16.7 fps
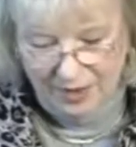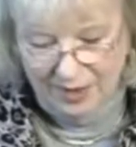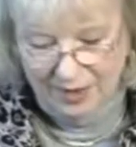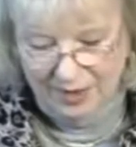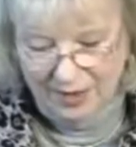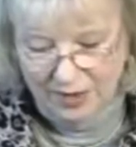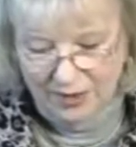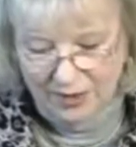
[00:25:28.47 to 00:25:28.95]

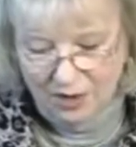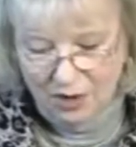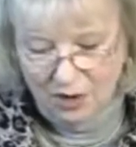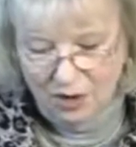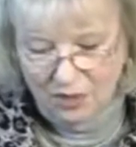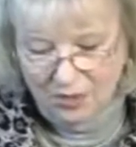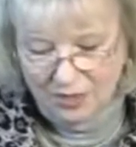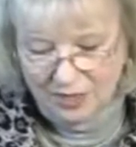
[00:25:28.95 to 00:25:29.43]
And I
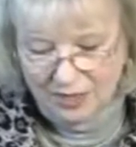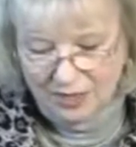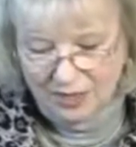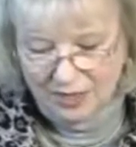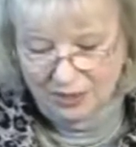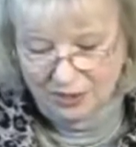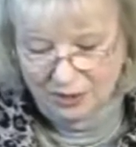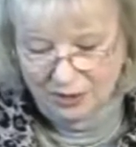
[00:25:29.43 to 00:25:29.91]
know that
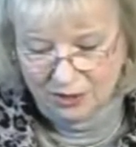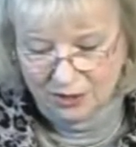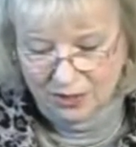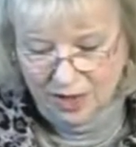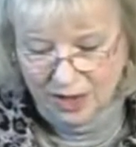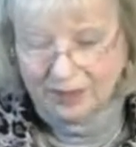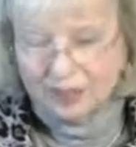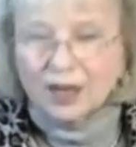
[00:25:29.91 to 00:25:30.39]
it could
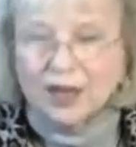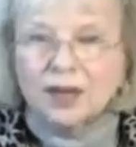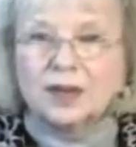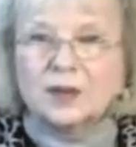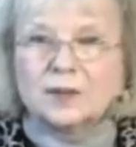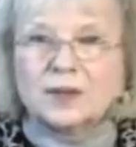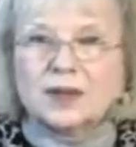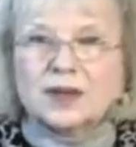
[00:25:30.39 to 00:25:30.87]
not
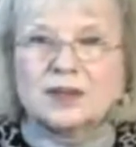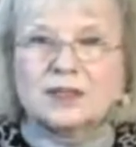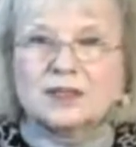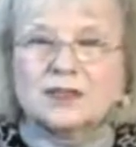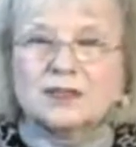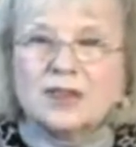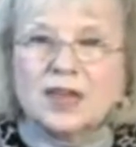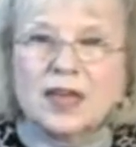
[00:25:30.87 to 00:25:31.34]
come
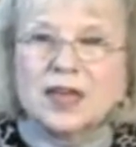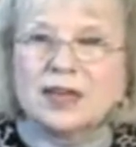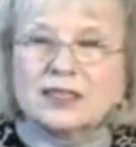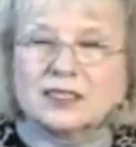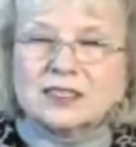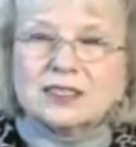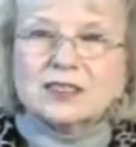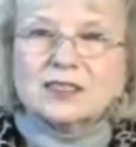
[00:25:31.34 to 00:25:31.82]
because of the
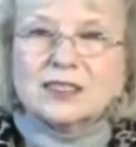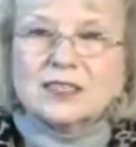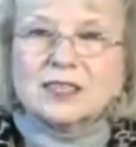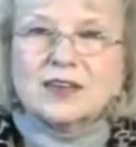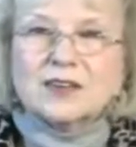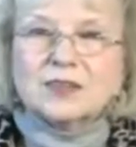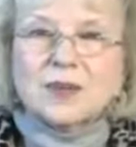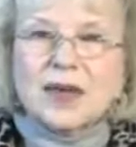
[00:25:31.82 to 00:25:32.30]

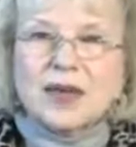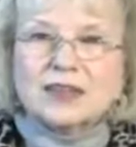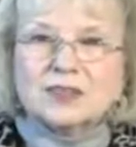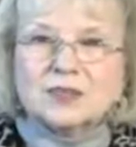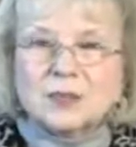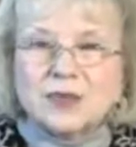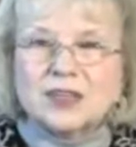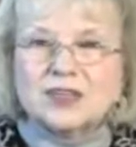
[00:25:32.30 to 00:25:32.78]
excellency of my
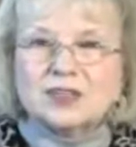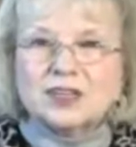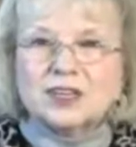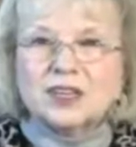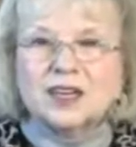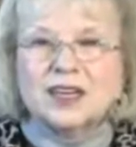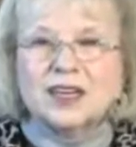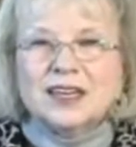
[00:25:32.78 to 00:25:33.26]
speech.